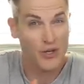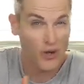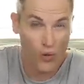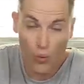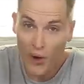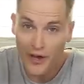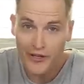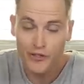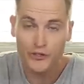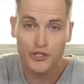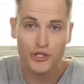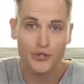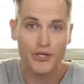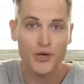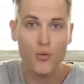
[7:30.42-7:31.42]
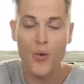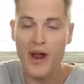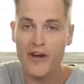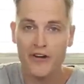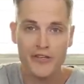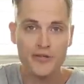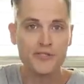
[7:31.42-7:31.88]
You know, what are you shooting?
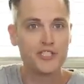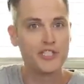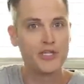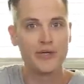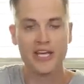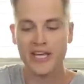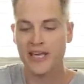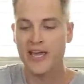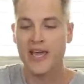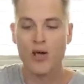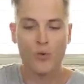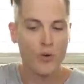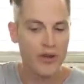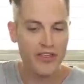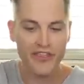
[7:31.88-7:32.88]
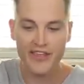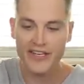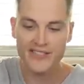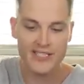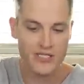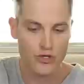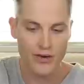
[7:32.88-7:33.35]
Where are you shooting? One of the
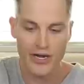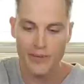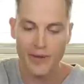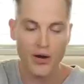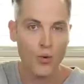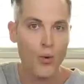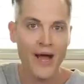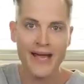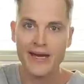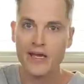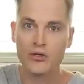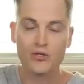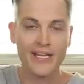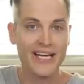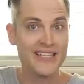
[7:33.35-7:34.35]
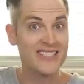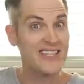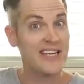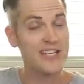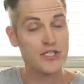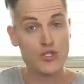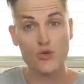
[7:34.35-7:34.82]
things that's great about a wide angle lens
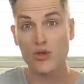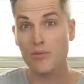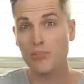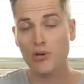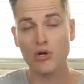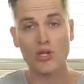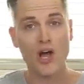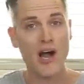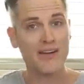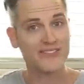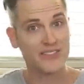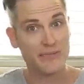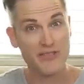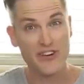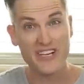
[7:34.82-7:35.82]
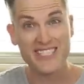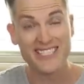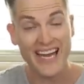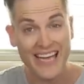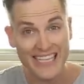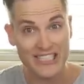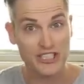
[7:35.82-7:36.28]
is you can pull off some very
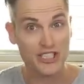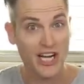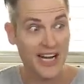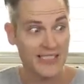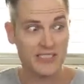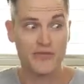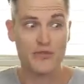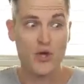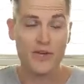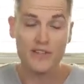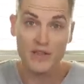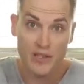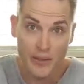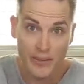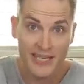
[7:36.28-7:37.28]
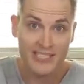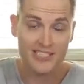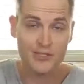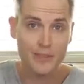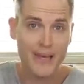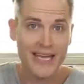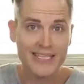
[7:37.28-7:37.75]
tight shots. If you have a limited
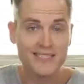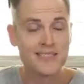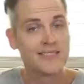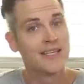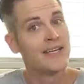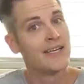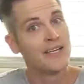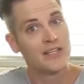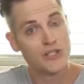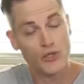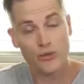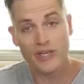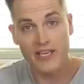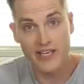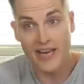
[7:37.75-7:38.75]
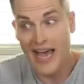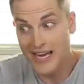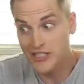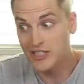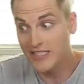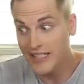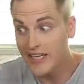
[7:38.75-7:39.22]
space, you can
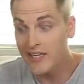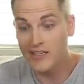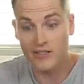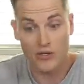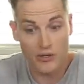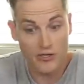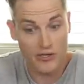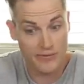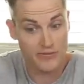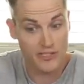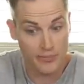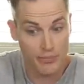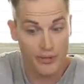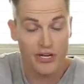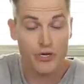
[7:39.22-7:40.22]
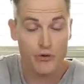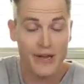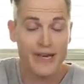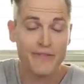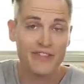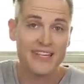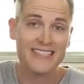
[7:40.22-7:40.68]
actually get some pretty
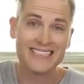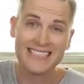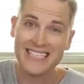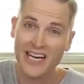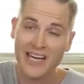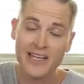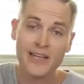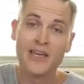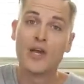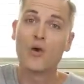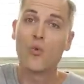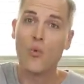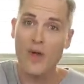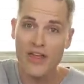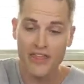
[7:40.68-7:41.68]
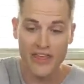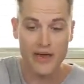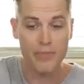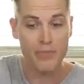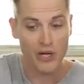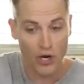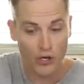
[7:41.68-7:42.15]
creative things done with
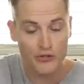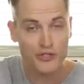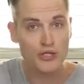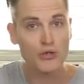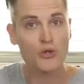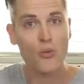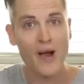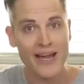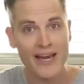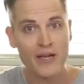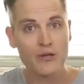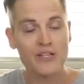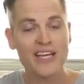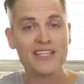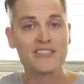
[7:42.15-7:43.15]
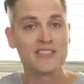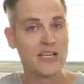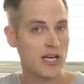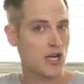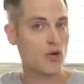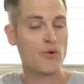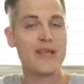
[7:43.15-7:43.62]
it. But also the wide angle lens
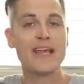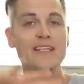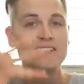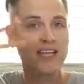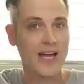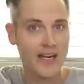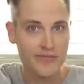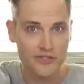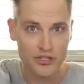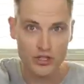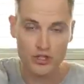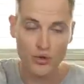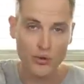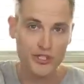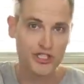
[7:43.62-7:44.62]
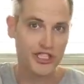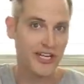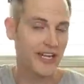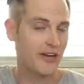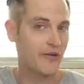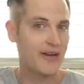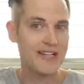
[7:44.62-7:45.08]
creates kind of
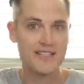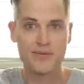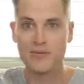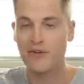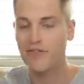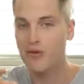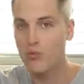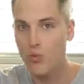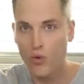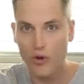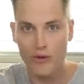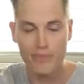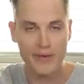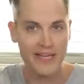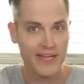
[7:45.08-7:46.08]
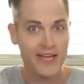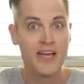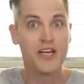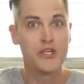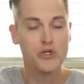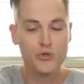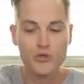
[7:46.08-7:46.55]
distortion. It creates some different warping.
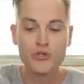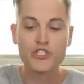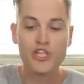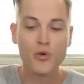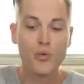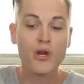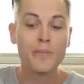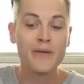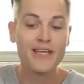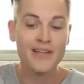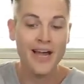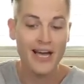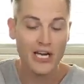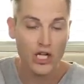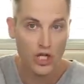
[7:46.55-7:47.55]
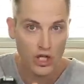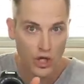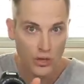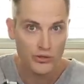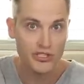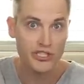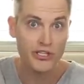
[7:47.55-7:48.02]
You usually wanna be a lot
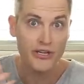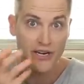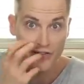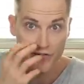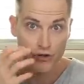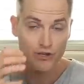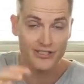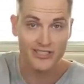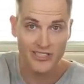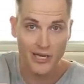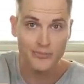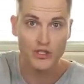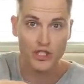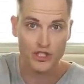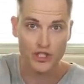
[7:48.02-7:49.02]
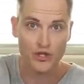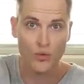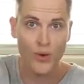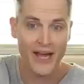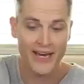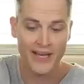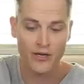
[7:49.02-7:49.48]
closer if you're a subject to the
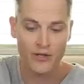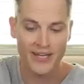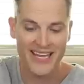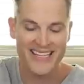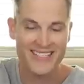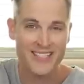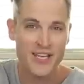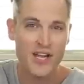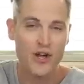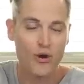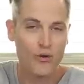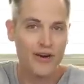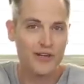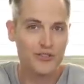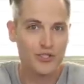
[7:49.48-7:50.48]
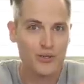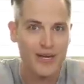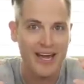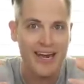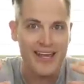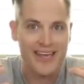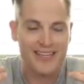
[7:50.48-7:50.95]
wide angle lens, or else you
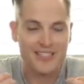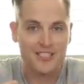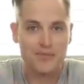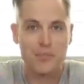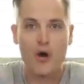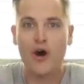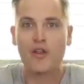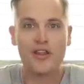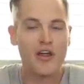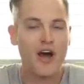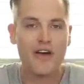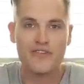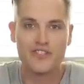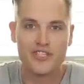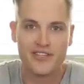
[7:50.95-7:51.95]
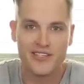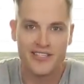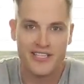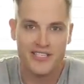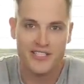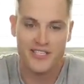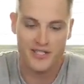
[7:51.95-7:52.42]
kind of get small and off into the
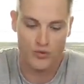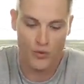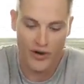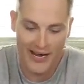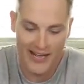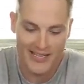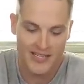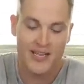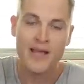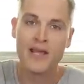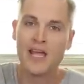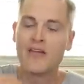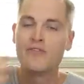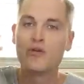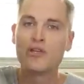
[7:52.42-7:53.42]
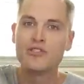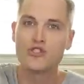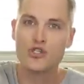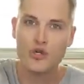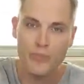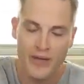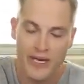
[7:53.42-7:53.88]
distance. Whereas if you can
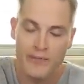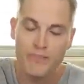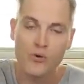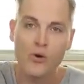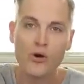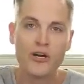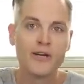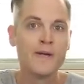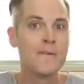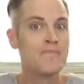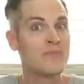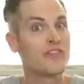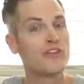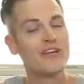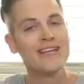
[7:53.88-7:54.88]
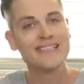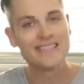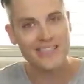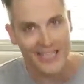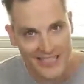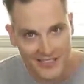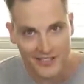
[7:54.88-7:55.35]
zoom in more, there
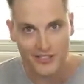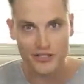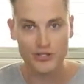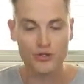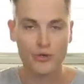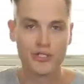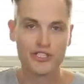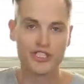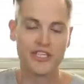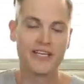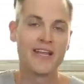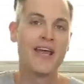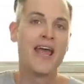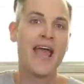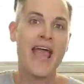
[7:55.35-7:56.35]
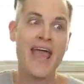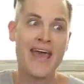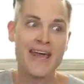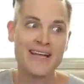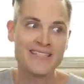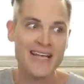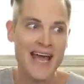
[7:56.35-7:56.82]
is less distortion
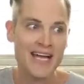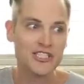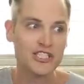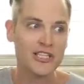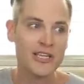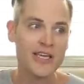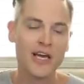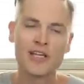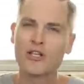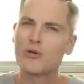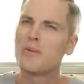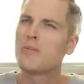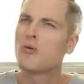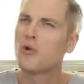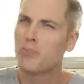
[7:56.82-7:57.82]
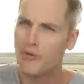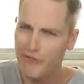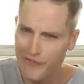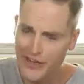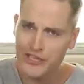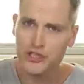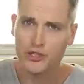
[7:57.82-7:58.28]
and it's actually a little bit more
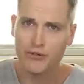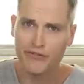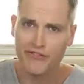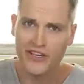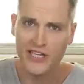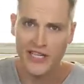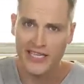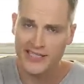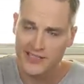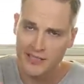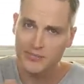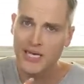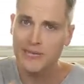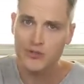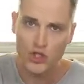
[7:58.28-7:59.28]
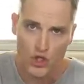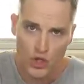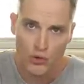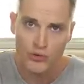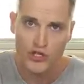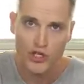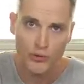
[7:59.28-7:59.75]
professional feeling. Sometimes
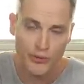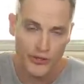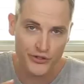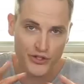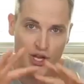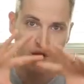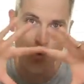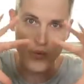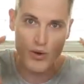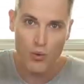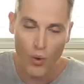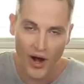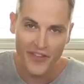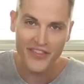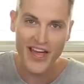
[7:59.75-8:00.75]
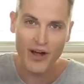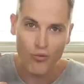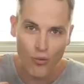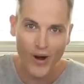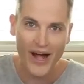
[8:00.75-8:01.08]
YouTubers, we want that